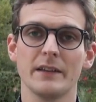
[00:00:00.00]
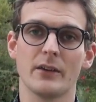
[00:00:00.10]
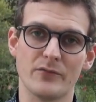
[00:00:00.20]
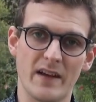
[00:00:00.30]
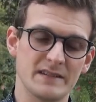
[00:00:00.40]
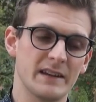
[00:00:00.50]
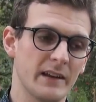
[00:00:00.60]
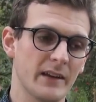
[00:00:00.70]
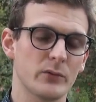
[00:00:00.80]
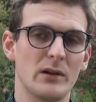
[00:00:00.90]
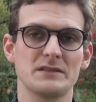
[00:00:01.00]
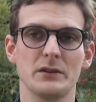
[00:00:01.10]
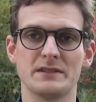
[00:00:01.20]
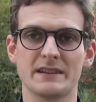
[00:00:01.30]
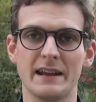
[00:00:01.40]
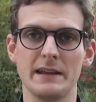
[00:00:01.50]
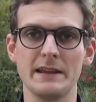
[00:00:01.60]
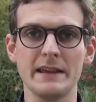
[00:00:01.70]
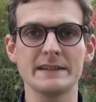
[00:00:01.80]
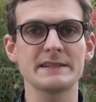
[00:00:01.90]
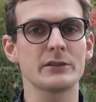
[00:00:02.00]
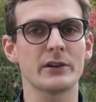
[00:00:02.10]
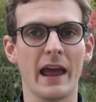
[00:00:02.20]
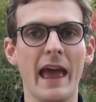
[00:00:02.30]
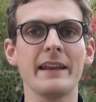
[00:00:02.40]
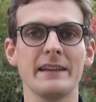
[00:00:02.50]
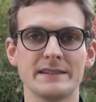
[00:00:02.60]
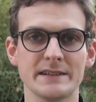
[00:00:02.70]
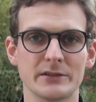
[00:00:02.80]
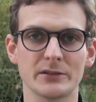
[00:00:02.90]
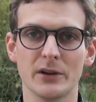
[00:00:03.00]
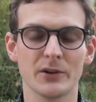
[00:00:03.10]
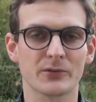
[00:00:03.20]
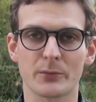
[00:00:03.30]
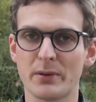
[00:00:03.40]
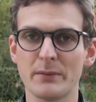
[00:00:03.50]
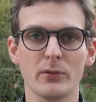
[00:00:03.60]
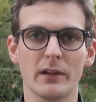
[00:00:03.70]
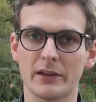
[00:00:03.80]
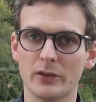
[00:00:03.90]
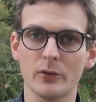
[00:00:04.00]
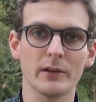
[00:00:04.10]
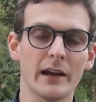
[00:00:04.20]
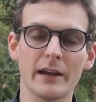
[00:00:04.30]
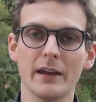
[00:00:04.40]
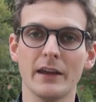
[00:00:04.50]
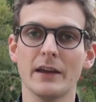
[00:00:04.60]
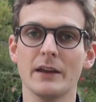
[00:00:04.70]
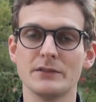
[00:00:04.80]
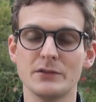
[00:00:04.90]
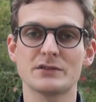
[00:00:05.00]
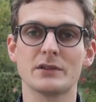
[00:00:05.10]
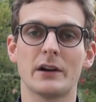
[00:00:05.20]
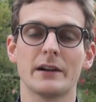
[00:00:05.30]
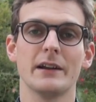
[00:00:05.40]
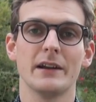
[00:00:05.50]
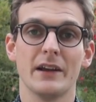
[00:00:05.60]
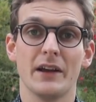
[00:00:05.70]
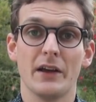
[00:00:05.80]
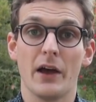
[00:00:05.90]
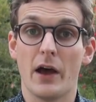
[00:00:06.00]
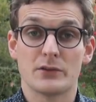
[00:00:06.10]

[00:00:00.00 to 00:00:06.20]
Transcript: They're investing in it as well, so it's getting easier and easier for people like you and I to start a